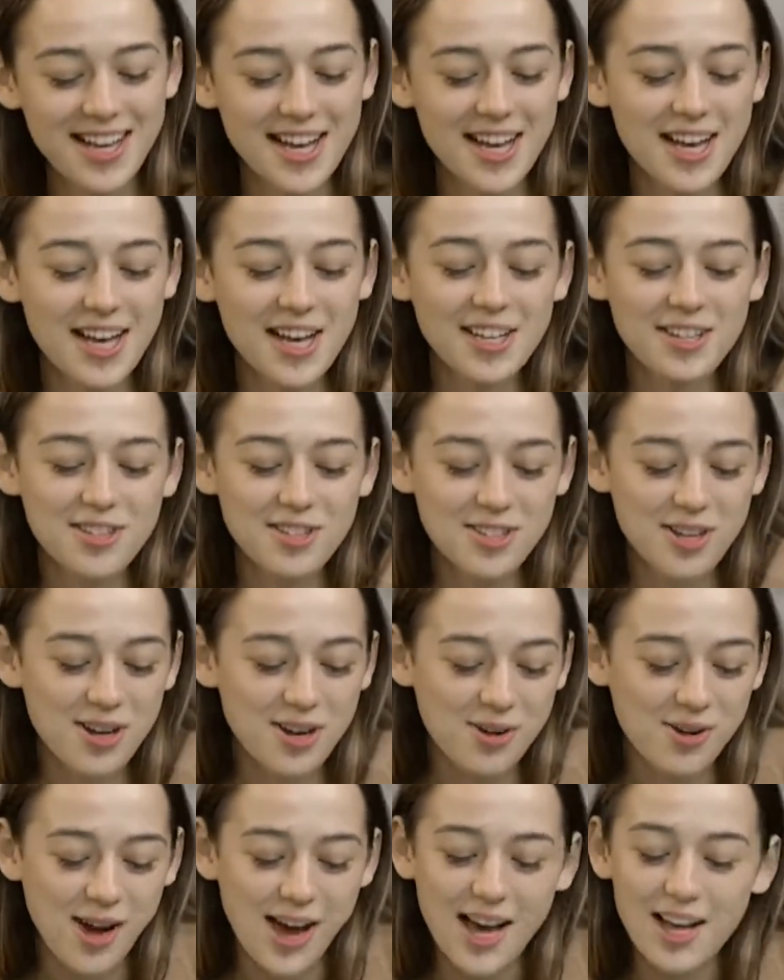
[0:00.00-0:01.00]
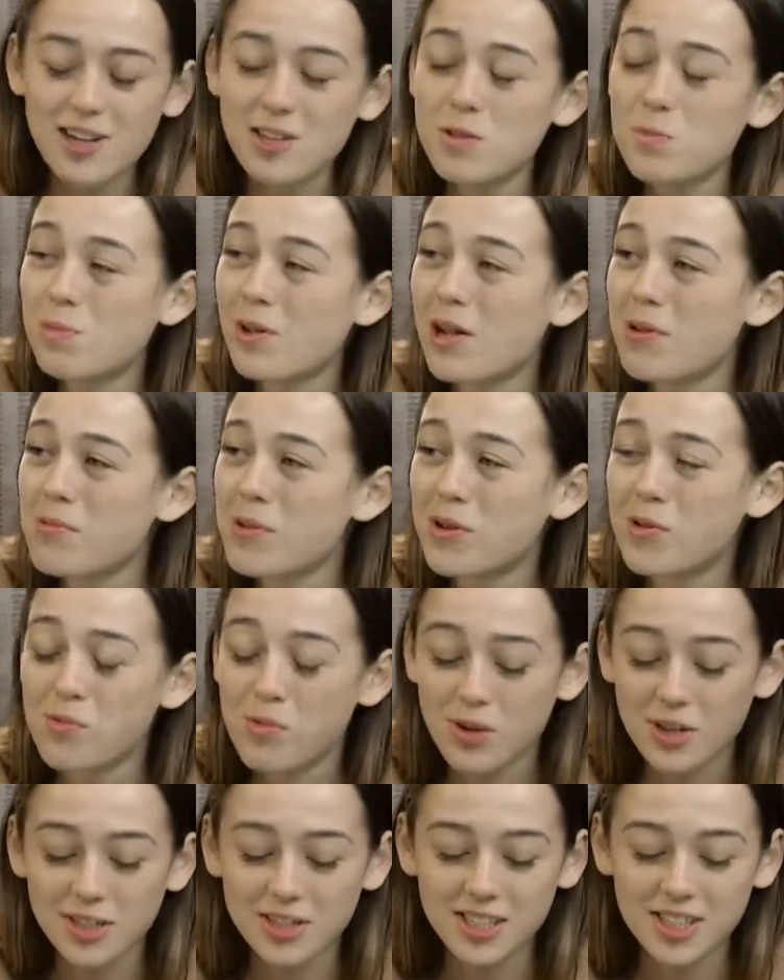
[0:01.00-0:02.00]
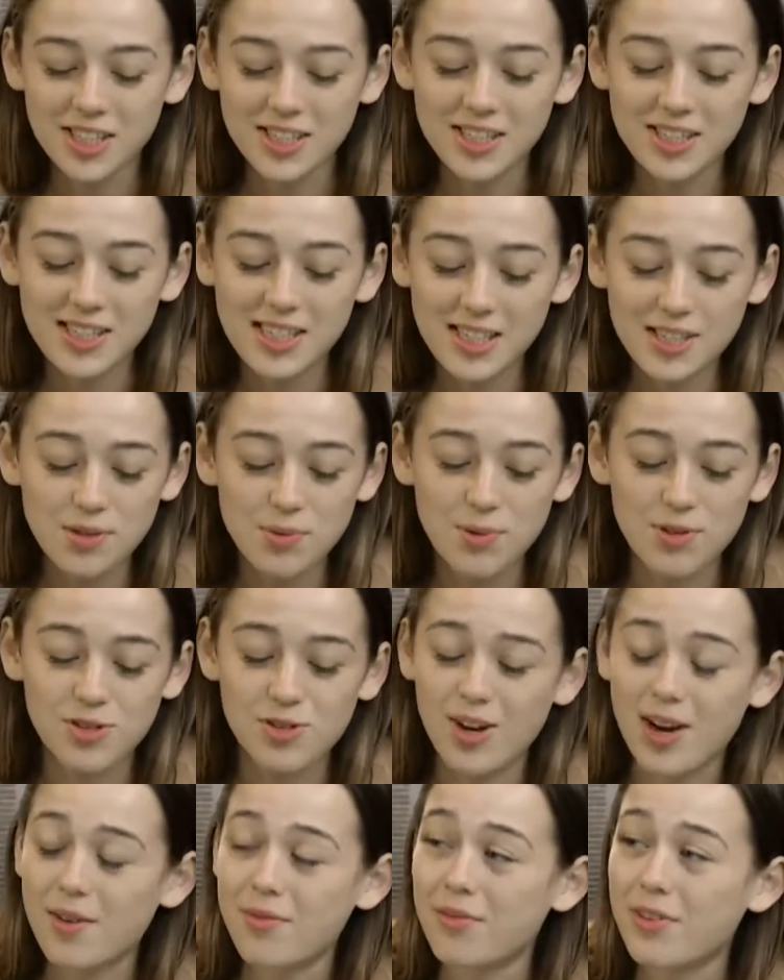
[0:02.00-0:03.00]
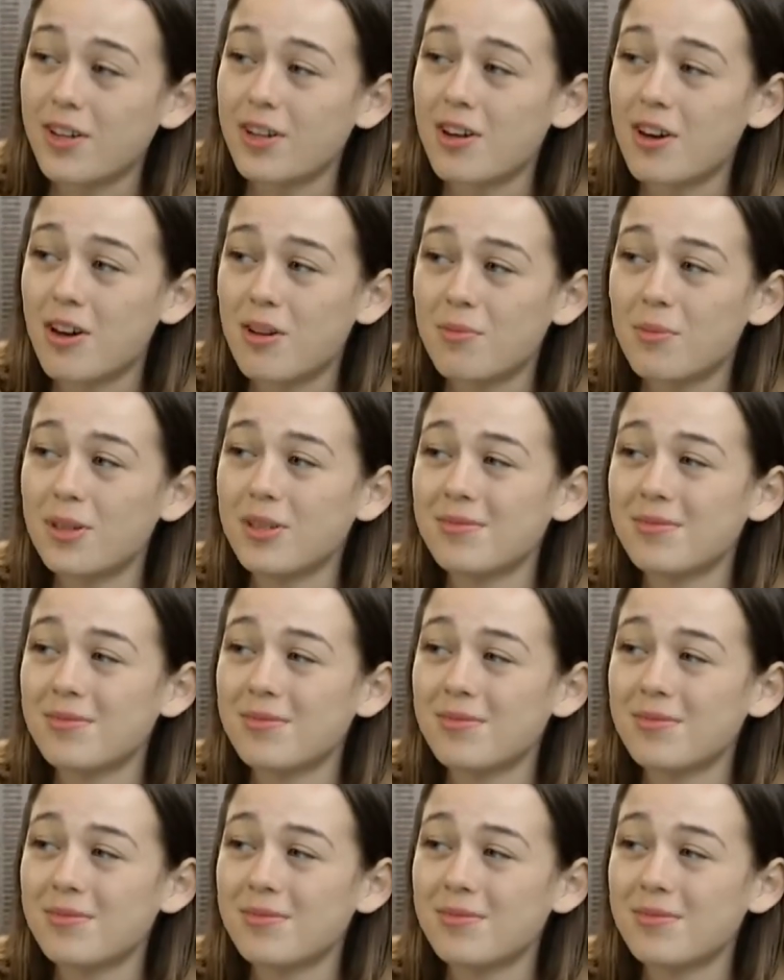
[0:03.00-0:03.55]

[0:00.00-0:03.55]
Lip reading: So, how does Public Works assist with traffic calming?